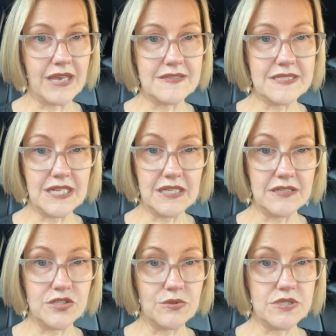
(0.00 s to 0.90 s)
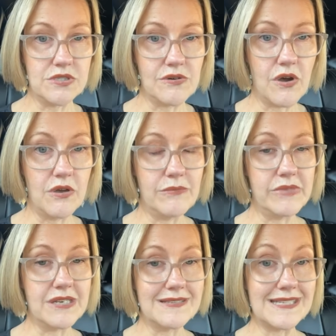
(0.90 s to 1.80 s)
about sending it to its new
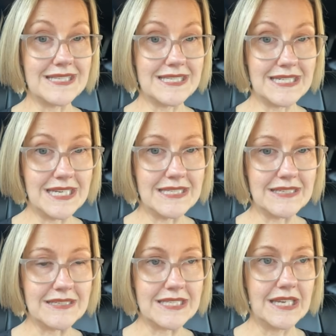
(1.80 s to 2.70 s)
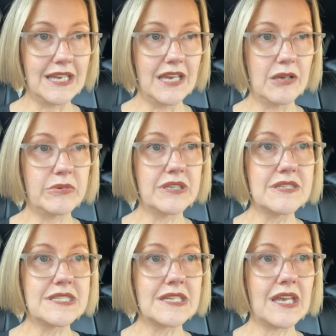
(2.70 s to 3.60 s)
home because it sneezes,
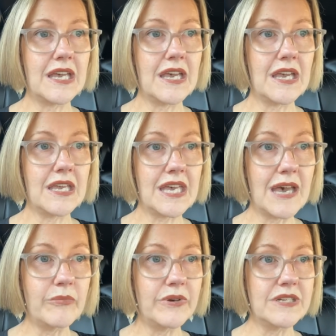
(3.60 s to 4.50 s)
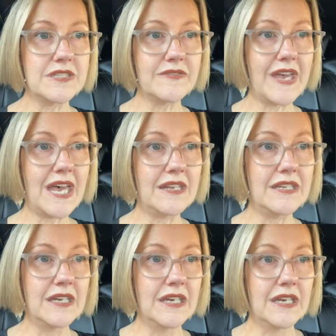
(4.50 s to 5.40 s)
because cat breeders have
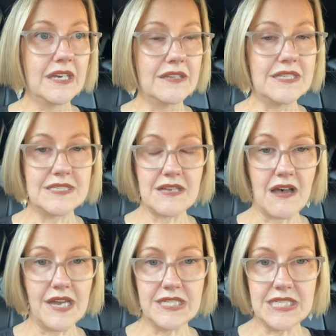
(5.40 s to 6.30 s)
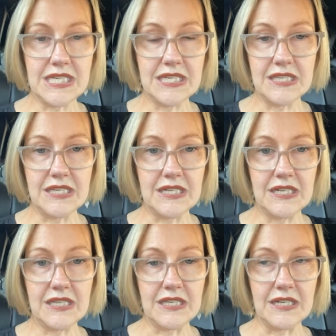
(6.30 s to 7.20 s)
had this idea
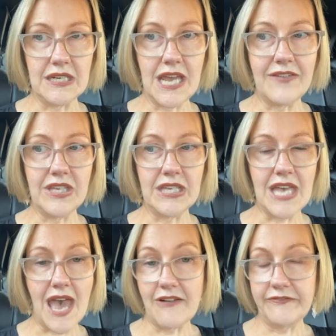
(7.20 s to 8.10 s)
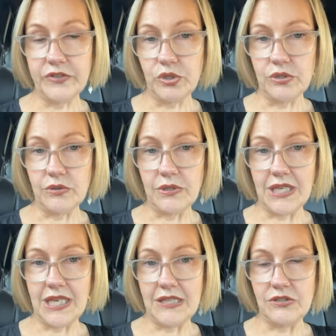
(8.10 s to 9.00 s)
that having cat
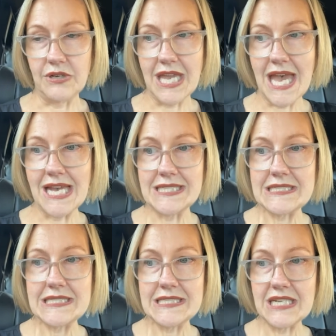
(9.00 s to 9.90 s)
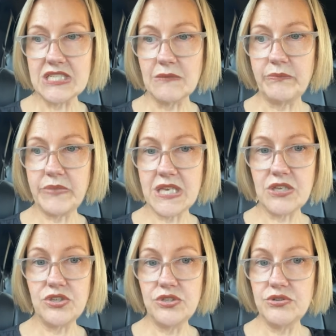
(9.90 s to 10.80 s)
flu in your cats is such a
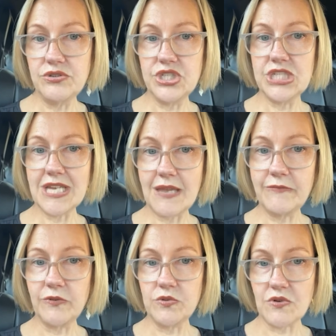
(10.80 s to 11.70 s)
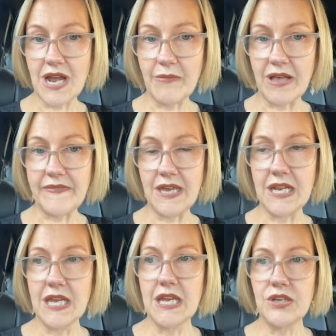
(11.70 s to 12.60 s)
big, huge, shameful drama
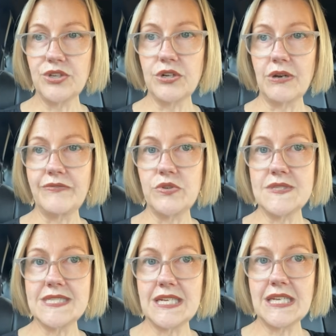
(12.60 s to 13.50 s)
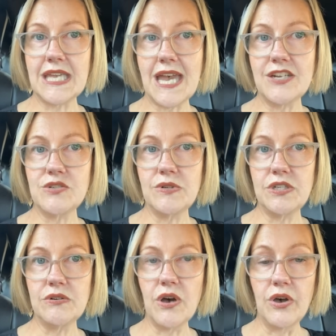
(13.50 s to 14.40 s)
that, you know, if you send a cat to
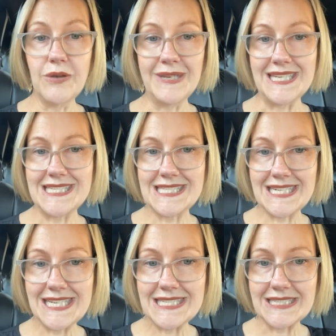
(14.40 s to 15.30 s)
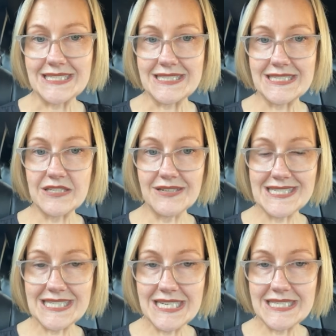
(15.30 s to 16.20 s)
a new home and it sneezes, it's
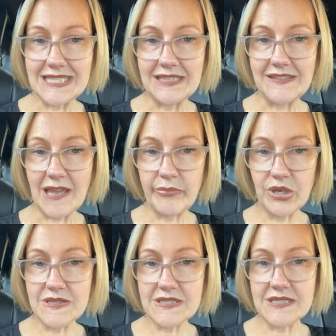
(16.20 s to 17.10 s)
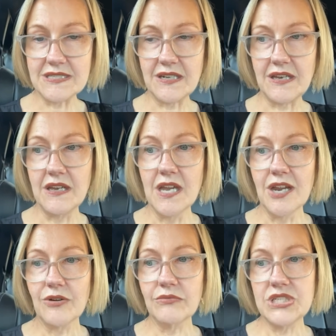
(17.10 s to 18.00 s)
got sneezing, that person's going to
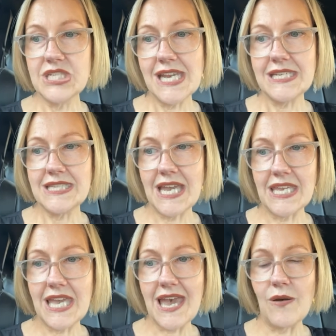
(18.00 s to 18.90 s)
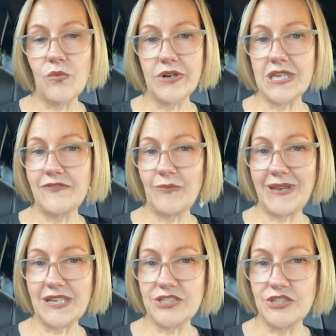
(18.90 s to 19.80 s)
reject that cat, want to give
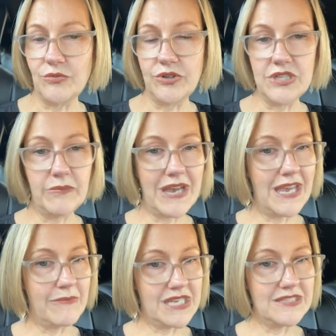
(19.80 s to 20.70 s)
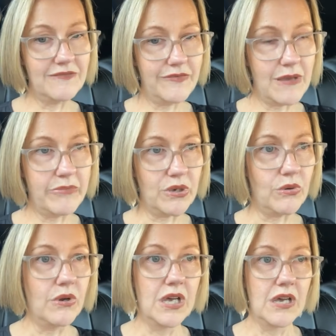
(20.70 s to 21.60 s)
it back to you, want you to pay a massive vet
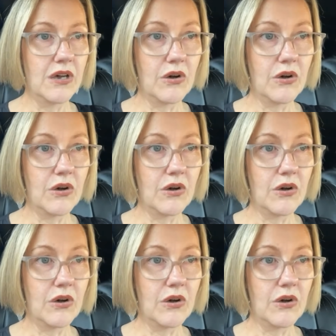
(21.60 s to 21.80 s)
bill,